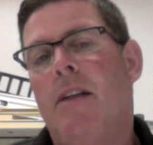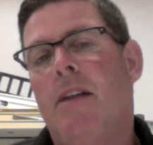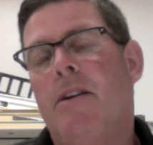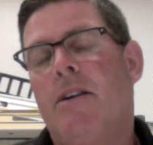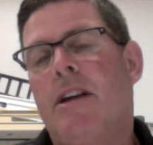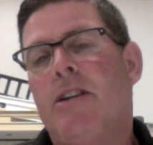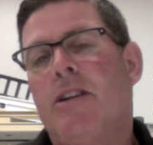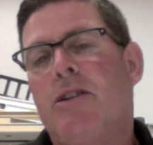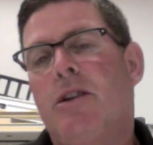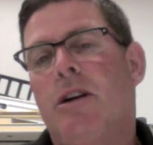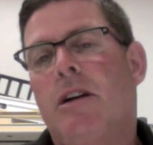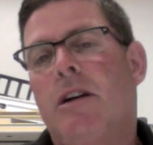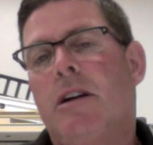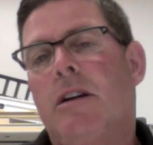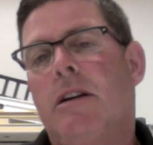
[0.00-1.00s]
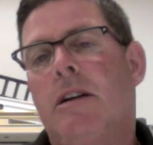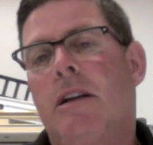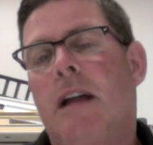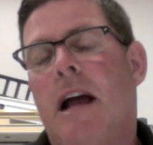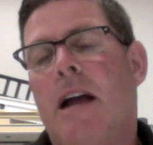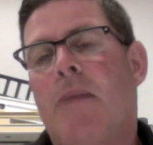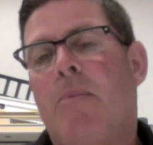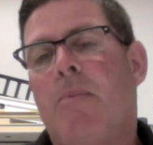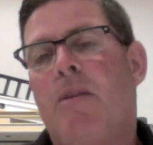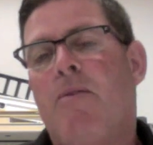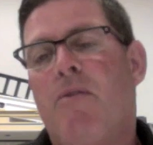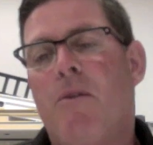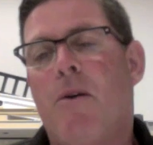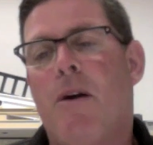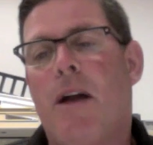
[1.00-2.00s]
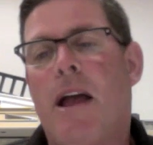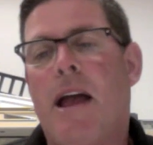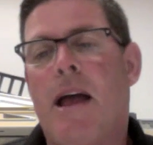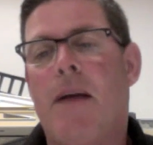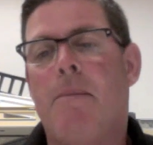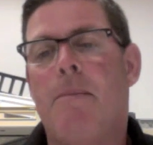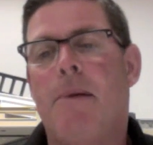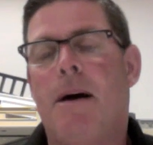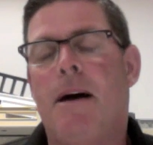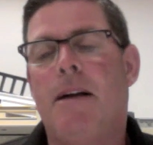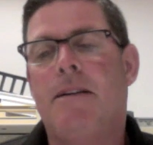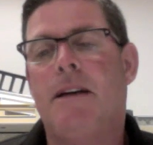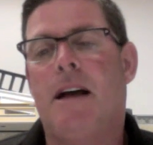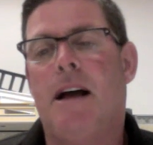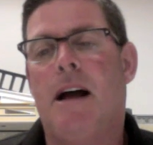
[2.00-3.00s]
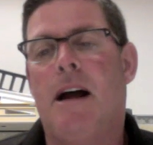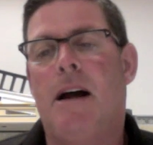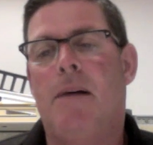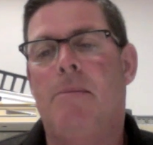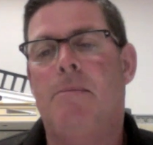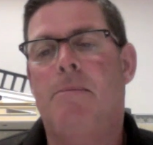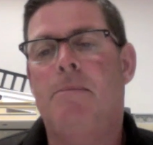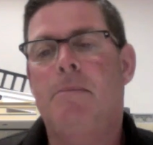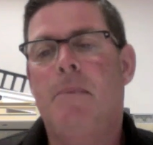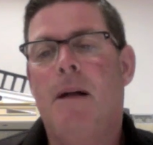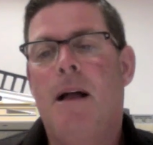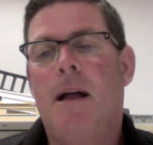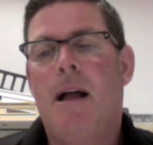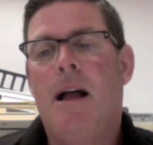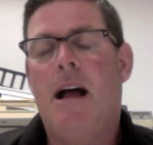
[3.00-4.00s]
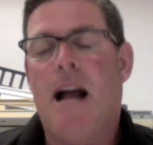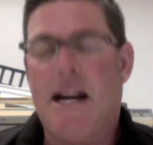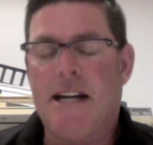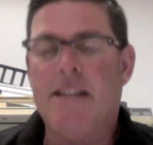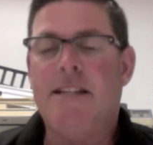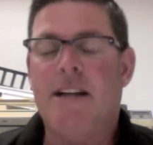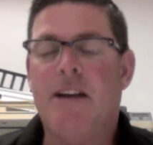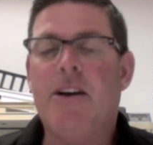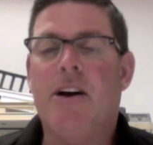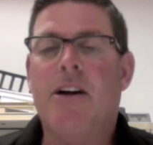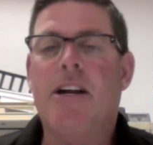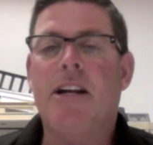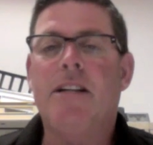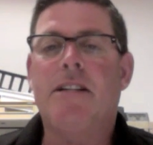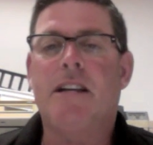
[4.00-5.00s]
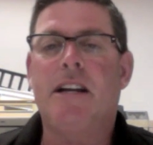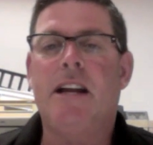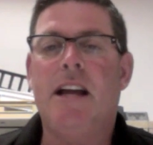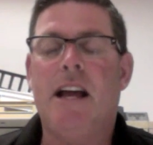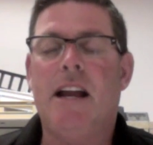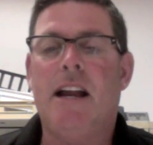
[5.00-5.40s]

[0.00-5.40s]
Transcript: their kids looked like beforehand, but I can tell you our kids can hit.